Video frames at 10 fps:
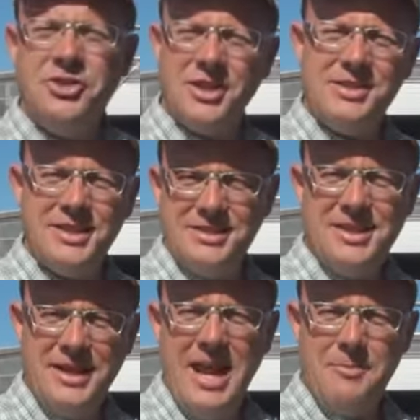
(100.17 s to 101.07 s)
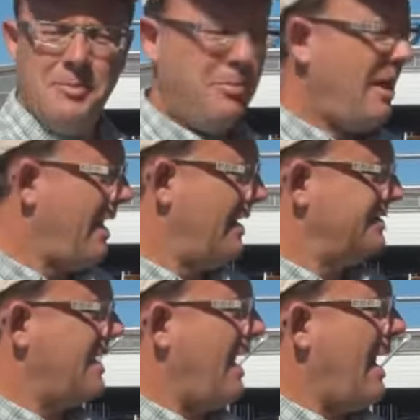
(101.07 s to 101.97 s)
just as the name
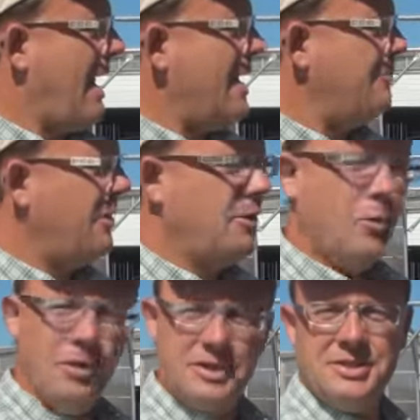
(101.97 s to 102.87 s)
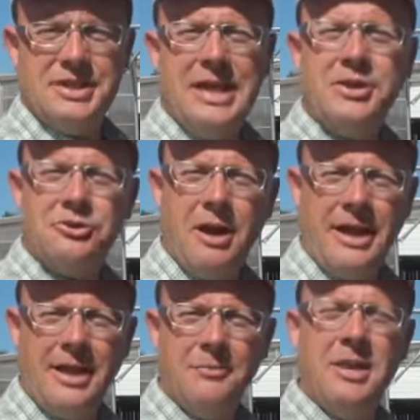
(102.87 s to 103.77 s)
implies, a hybrid or a seed
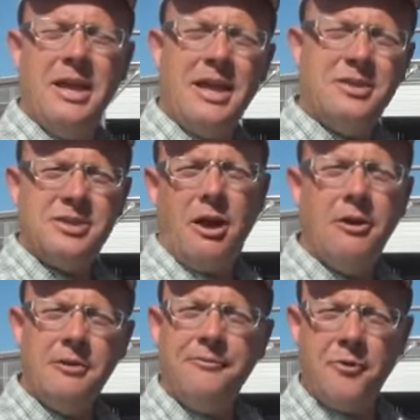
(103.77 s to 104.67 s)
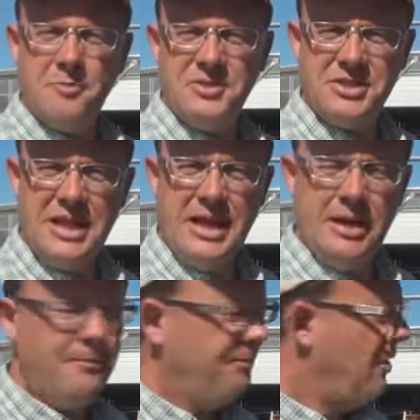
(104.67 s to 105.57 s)
geranium is started from
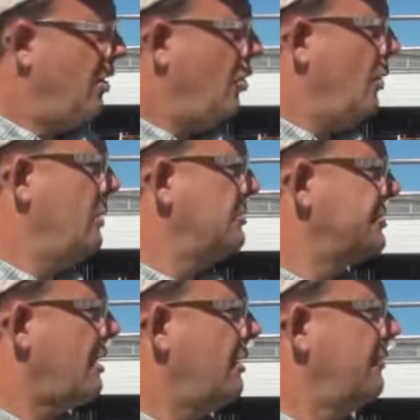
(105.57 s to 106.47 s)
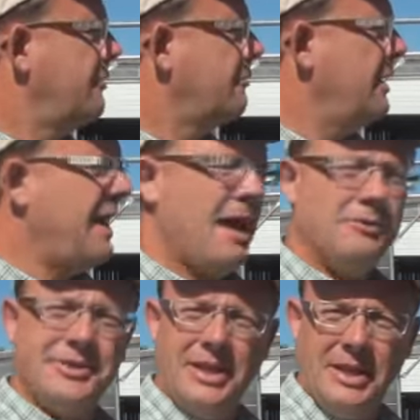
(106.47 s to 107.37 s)
seed. We will start it in the
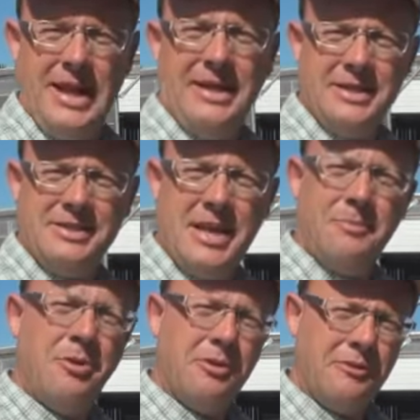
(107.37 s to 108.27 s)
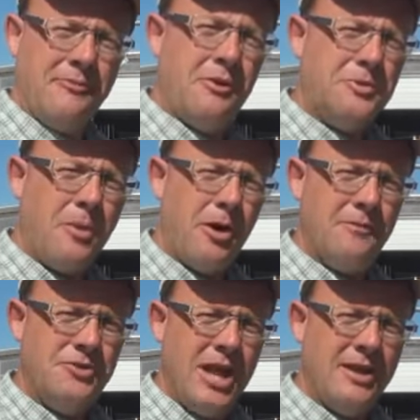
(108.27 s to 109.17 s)
greenhouse late December to the first
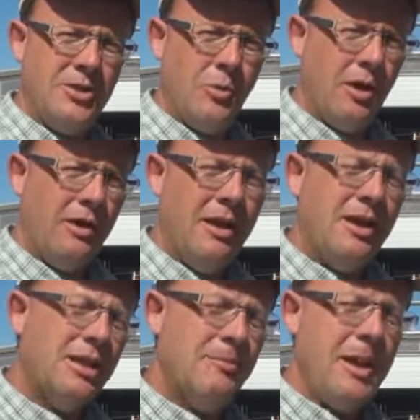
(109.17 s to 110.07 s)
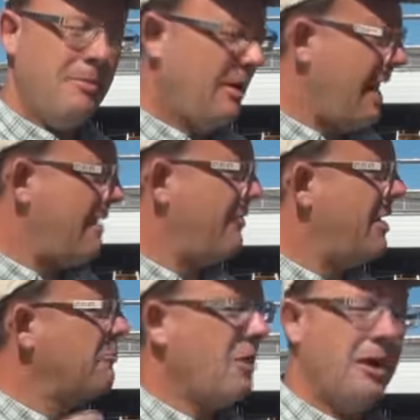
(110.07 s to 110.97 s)
part of January to be able to have
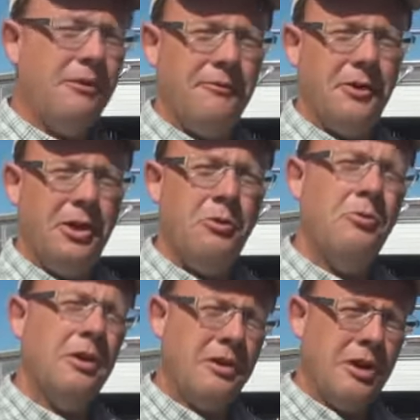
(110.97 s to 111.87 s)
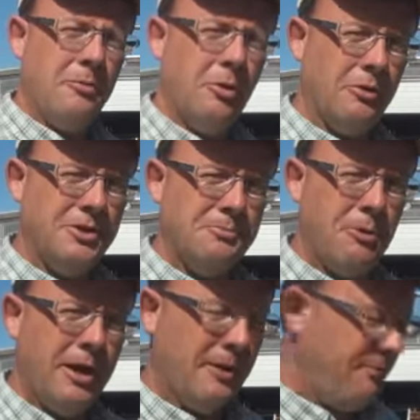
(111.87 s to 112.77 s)
them ready for you come early
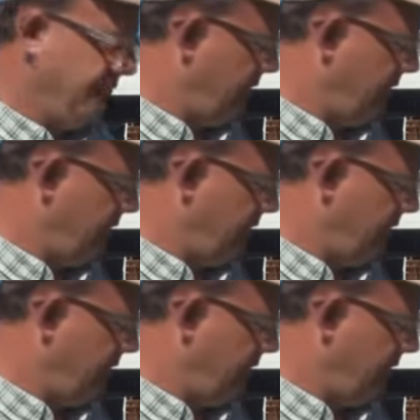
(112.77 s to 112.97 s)
spring.